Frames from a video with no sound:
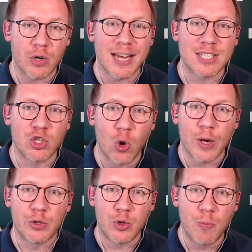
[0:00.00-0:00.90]
is
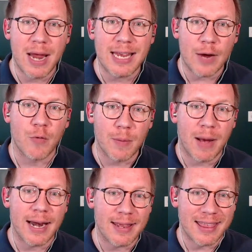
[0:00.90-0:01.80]
going to make
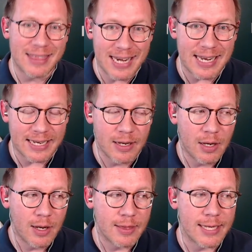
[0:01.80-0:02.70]
everybody think
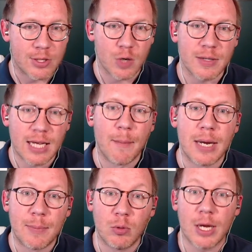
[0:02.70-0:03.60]
that service time
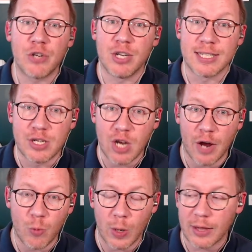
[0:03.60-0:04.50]
manipulation is
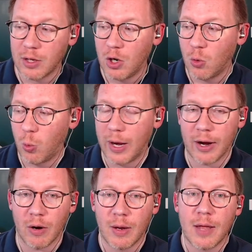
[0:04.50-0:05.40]
done with,
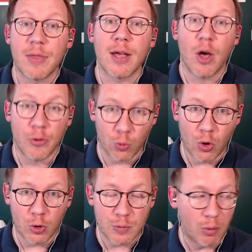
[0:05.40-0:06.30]
where the other
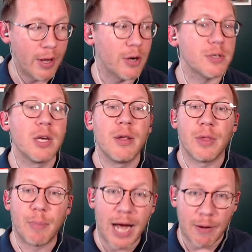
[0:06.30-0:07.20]
Royals players, the
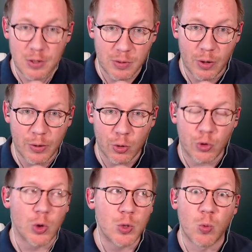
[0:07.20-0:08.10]
Pirates with O'Neill
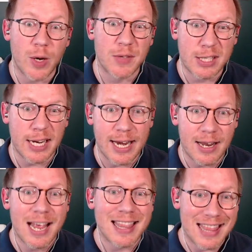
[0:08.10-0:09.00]
Cruz, we've
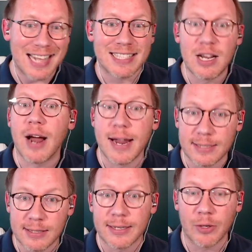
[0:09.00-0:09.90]
seen that's not
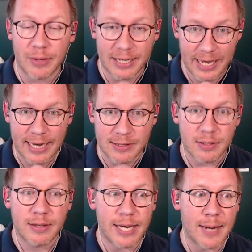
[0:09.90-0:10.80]
necessarily the case.
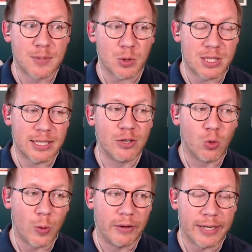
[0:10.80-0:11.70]
Teams are still
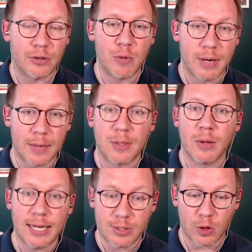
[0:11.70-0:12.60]
willing to
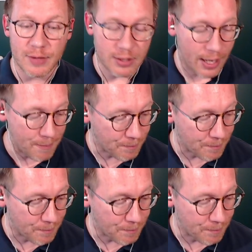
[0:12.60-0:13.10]
manipulate service time.